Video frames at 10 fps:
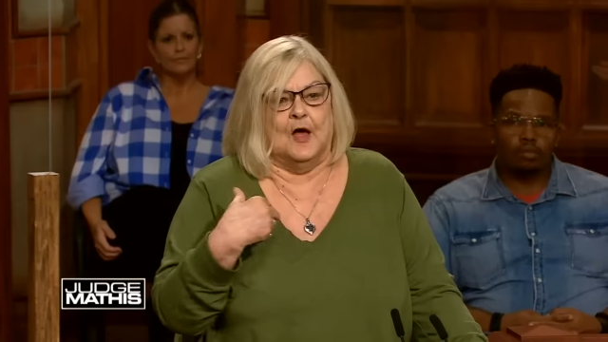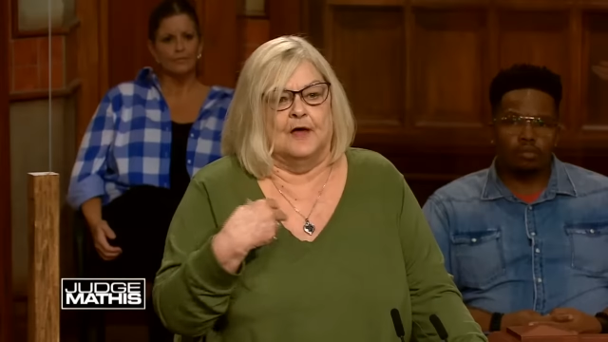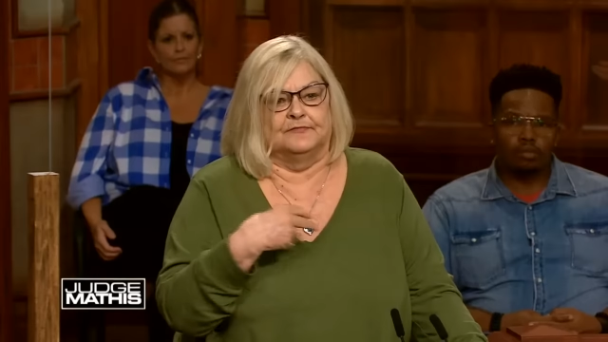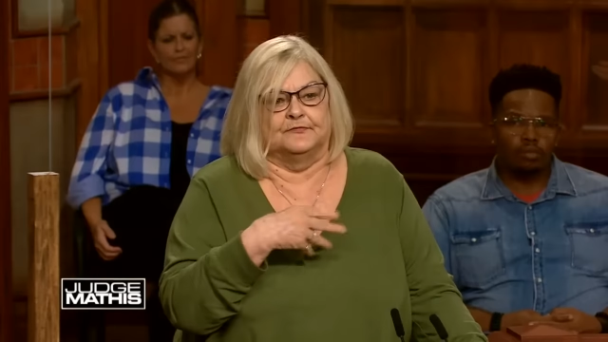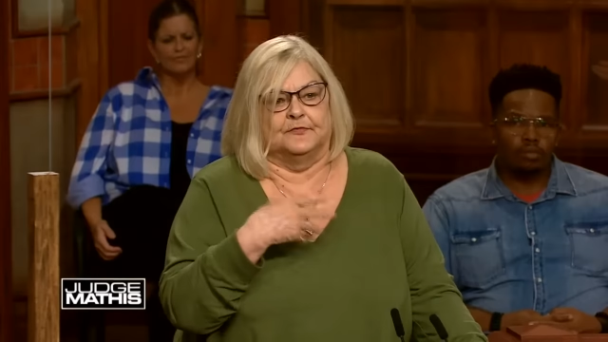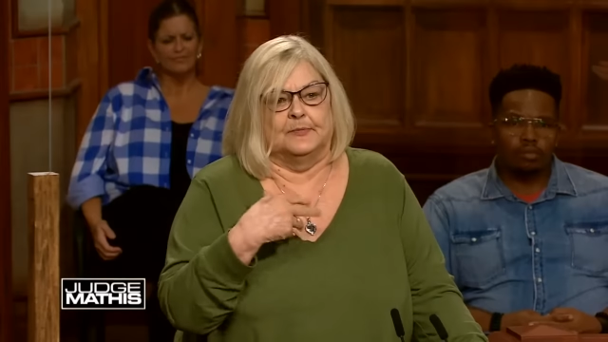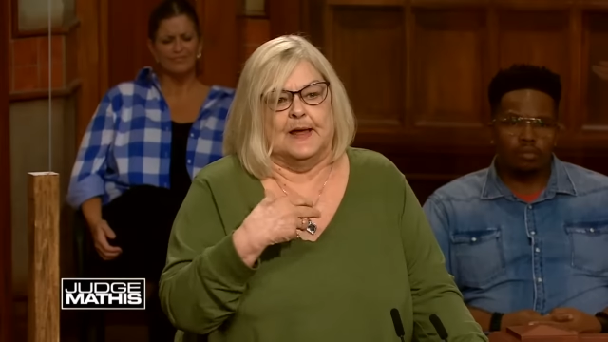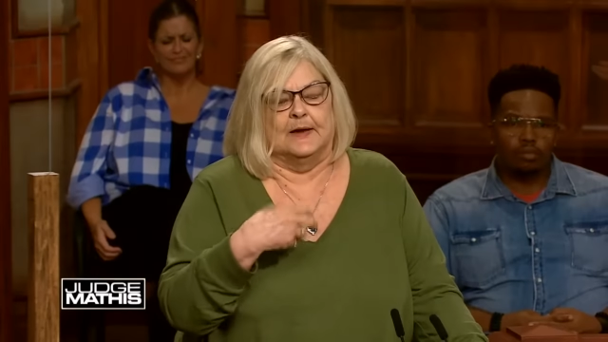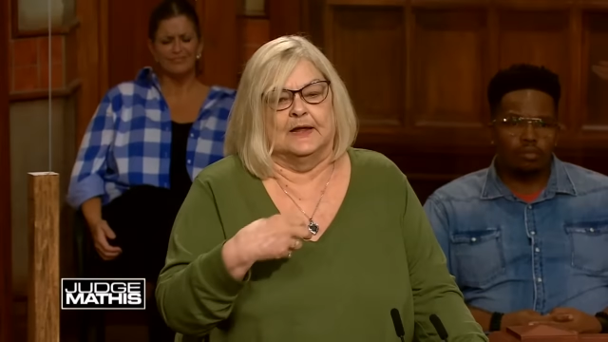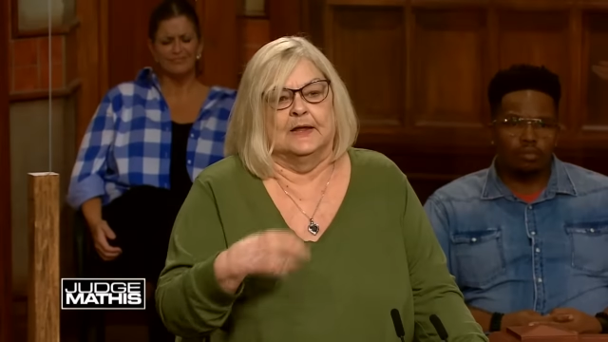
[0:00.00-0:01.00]
Speaker 1: off of her
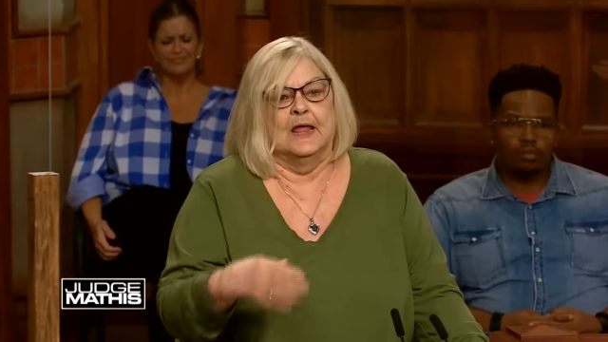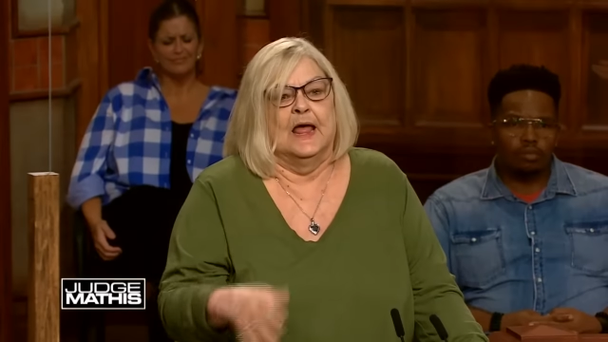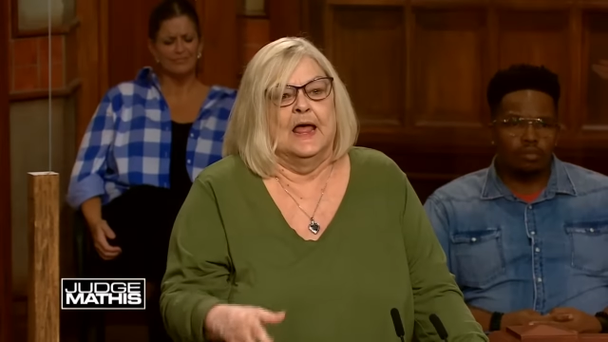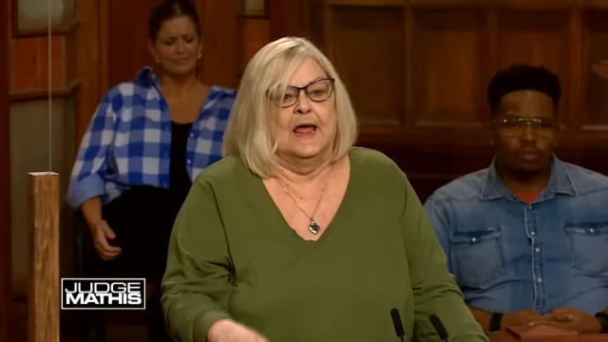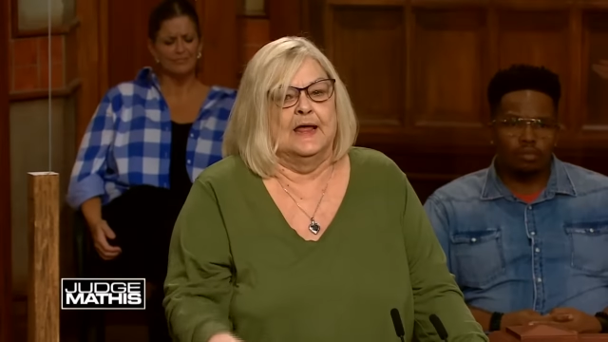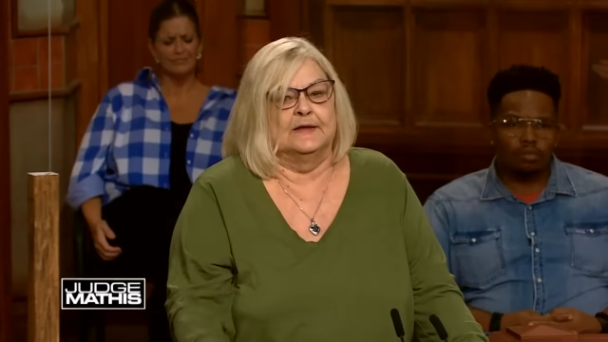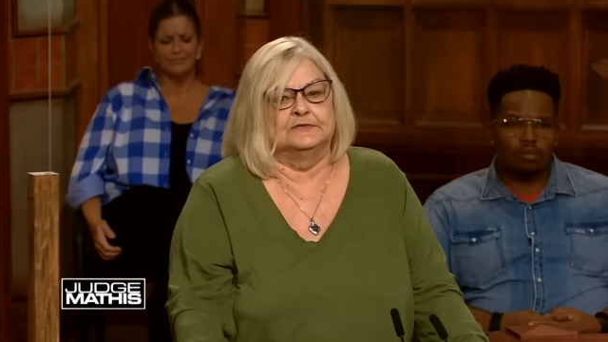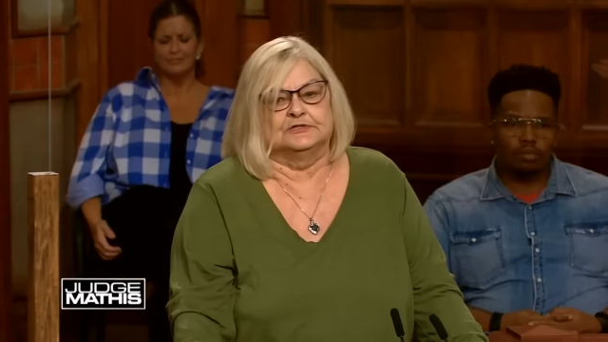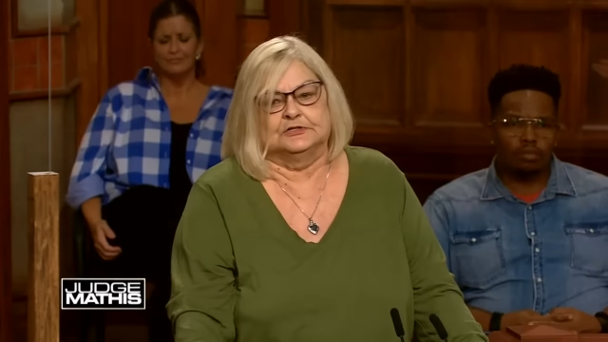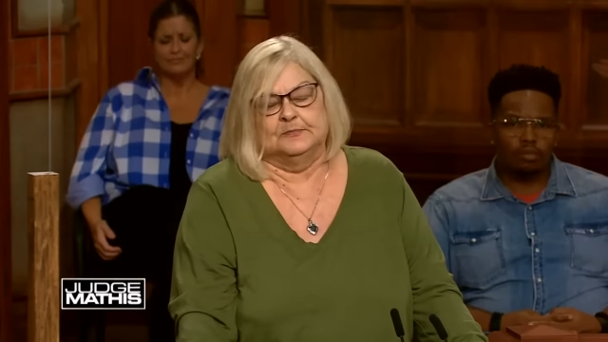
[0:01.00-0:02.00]
body.
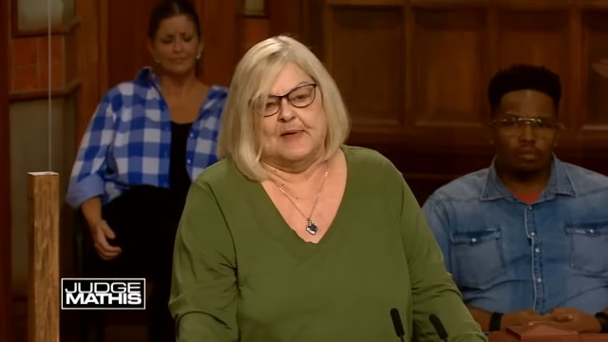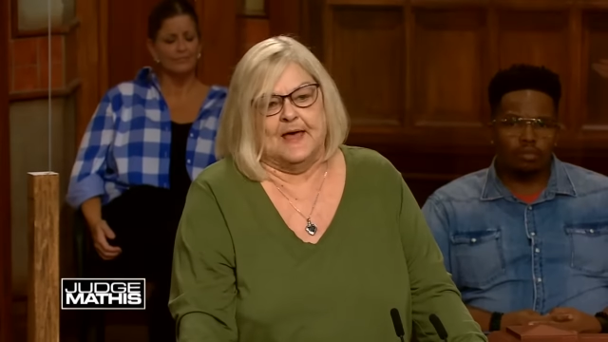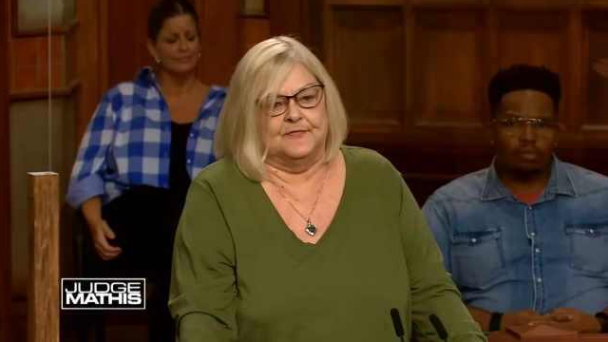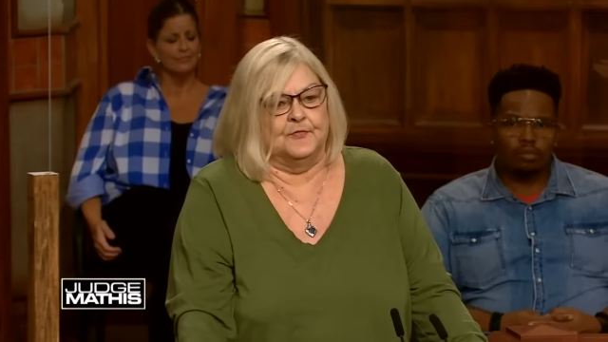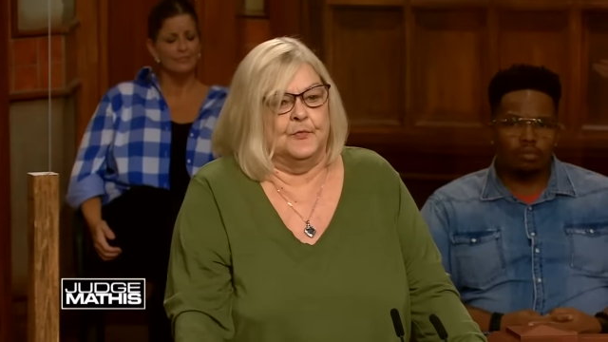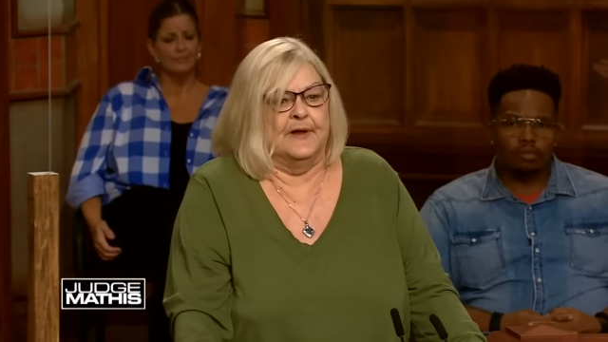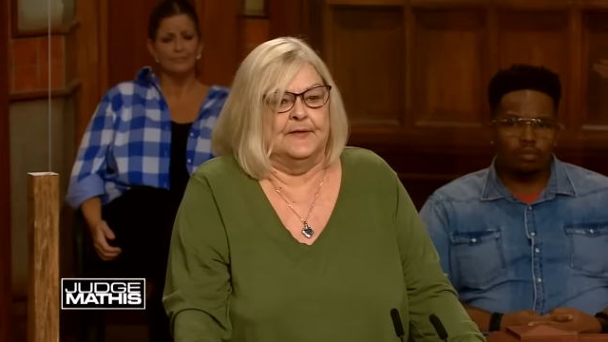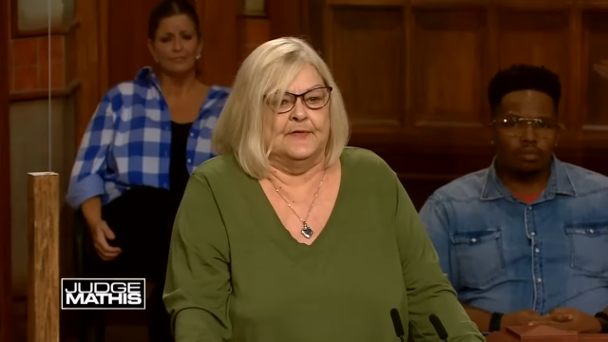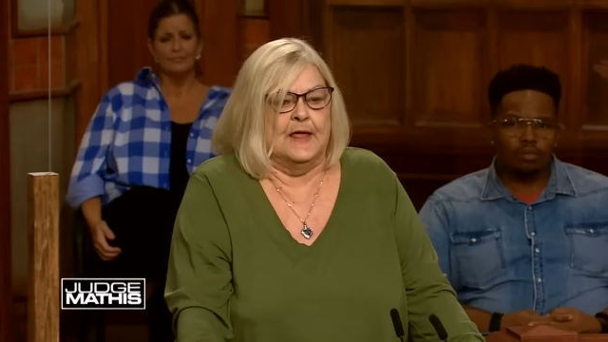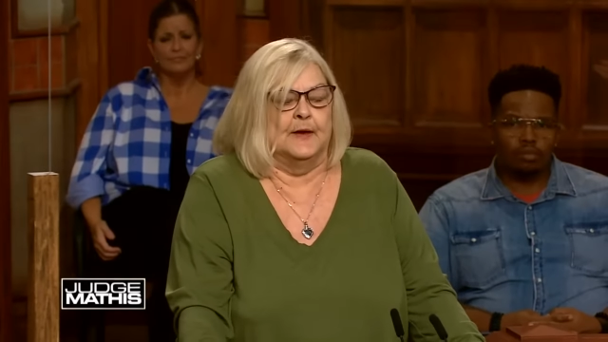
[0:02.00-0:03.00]
And she passed
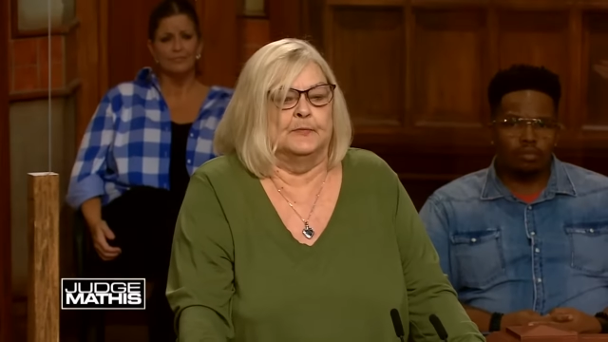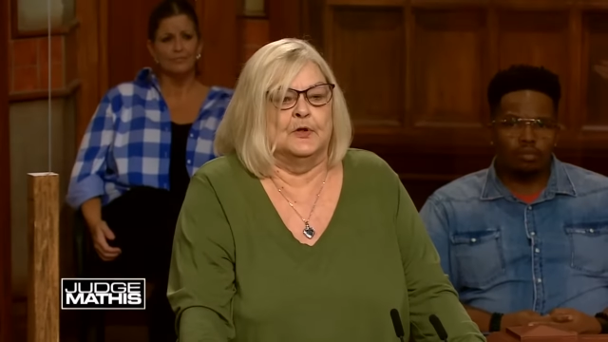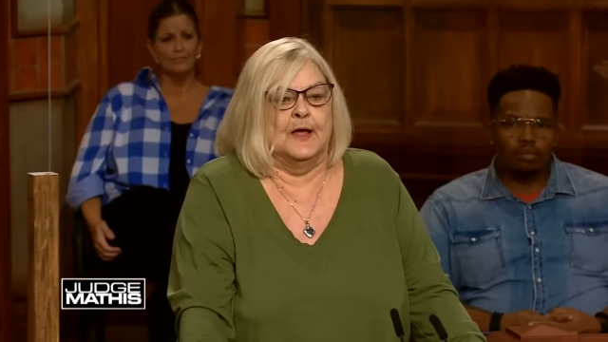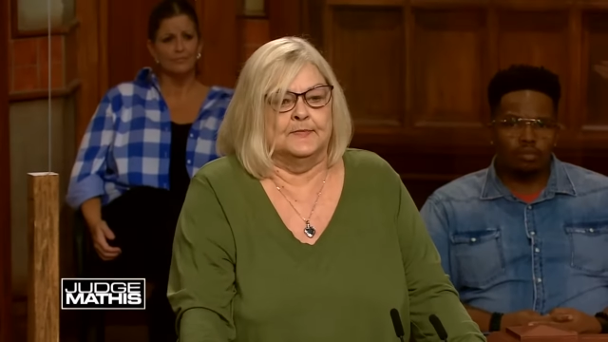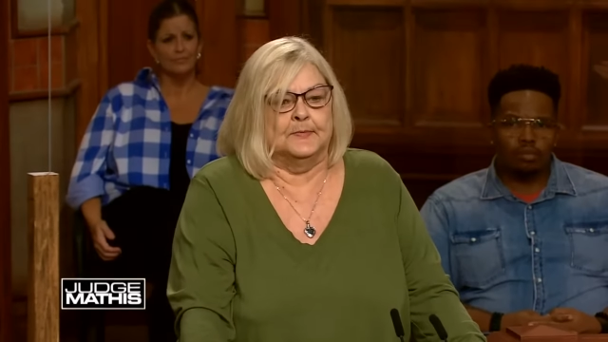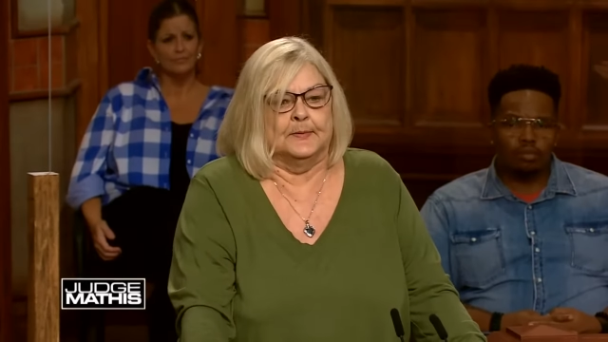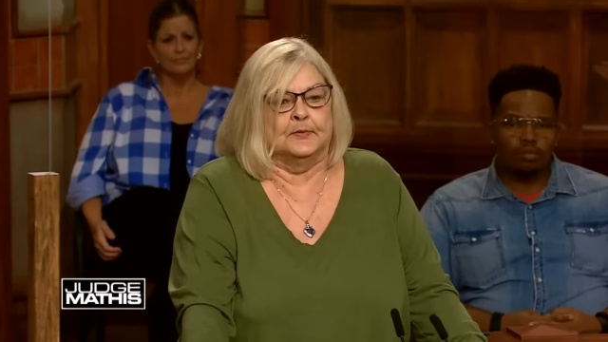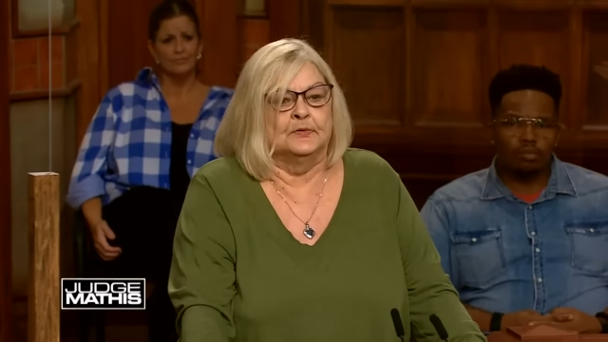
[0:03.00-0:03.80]
away at the animal hospital.